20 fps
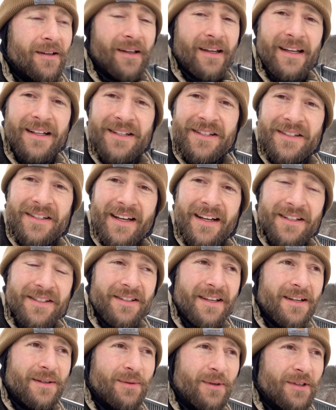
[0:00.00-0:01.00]
Insects
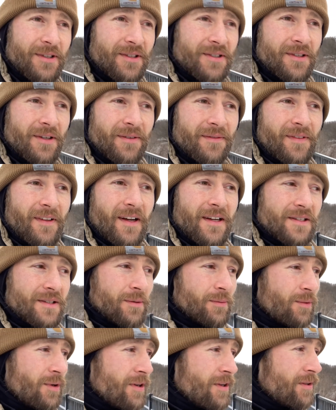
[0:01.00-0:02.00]
like winter stoneflies
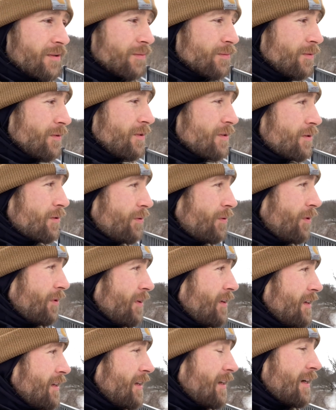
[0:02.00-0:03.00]
are one of the really
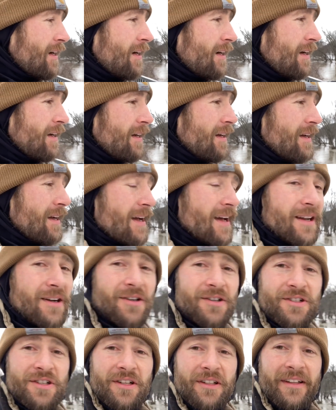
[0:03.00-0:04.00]
cool
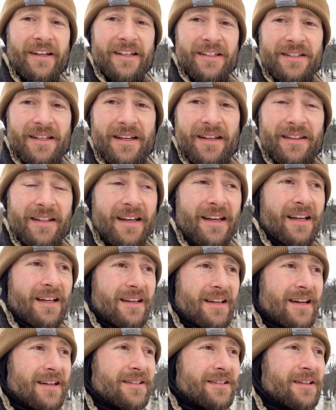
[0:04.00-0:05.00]
energy links. They
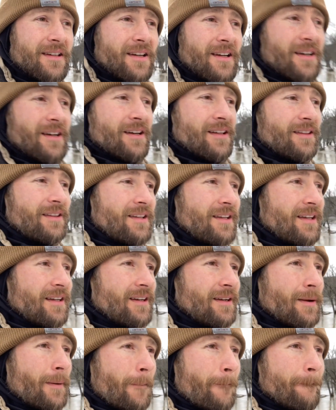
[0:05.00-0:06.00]
connect
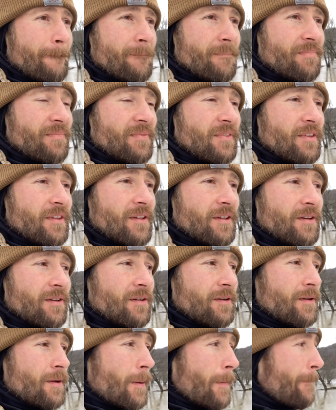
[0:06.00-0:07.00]
the
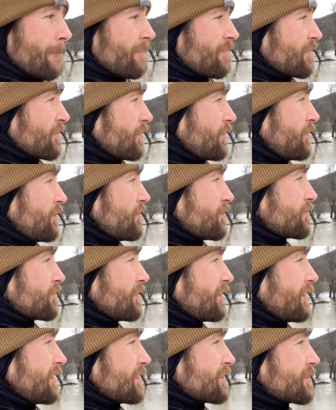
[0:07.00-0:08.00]

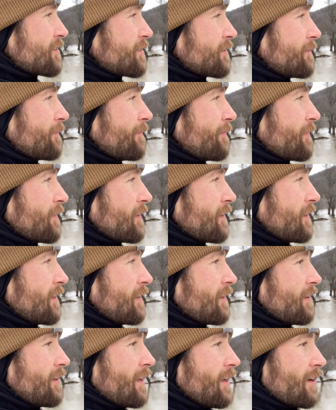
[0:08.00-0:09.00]
nutrients
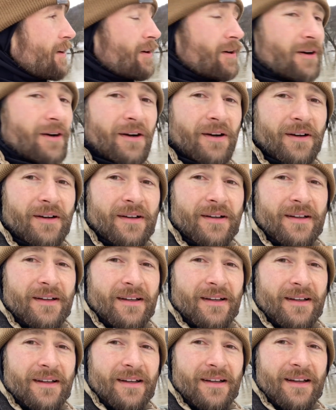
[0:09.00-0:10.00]
that are
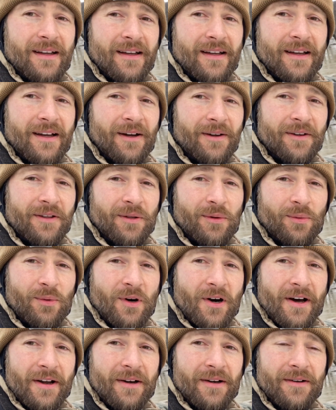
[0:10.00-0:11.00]
held in the
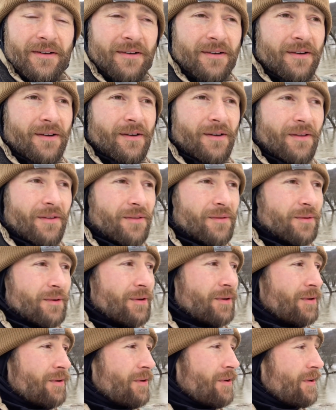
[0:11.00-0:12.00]
water
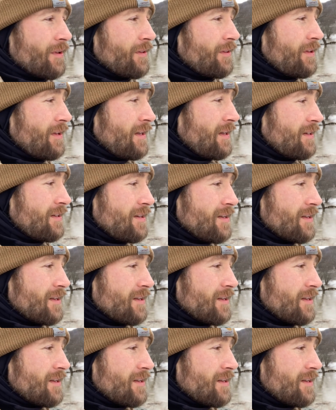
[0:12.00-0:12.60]
through the